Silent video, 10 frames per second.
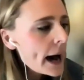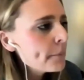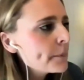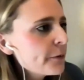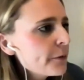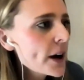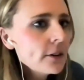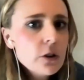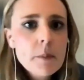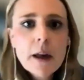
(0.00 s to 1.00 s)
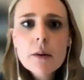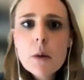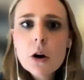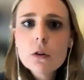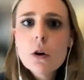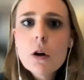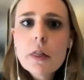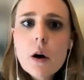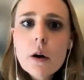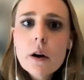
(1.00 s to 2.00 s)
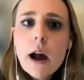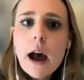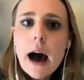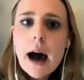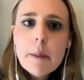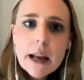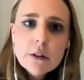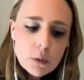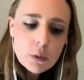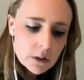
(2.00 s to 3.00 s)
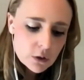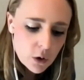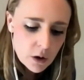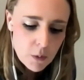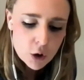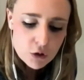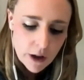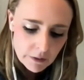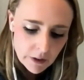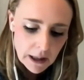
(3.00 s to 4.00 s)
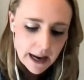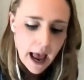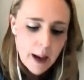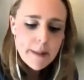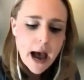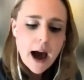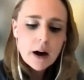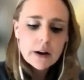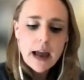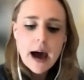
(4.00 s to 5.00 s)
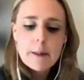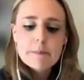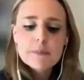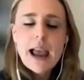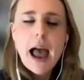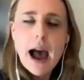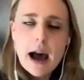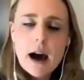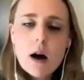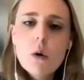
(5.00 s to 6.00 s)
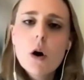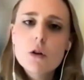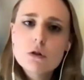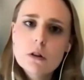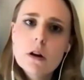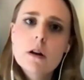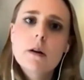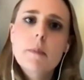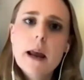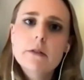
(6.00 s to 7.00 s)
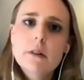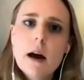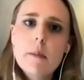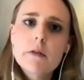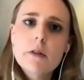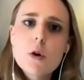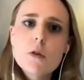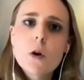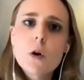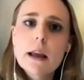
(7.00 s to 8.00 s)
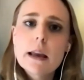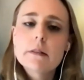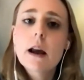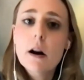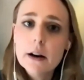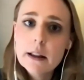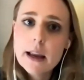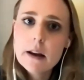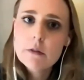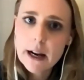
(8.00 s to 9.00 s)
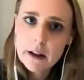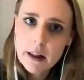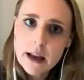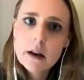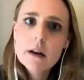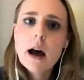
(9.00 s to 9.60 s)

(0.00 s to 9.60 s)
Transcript: Before I talk about the model law, though, I do want to talk more generally about how ocean-based carbon removal is currently regulated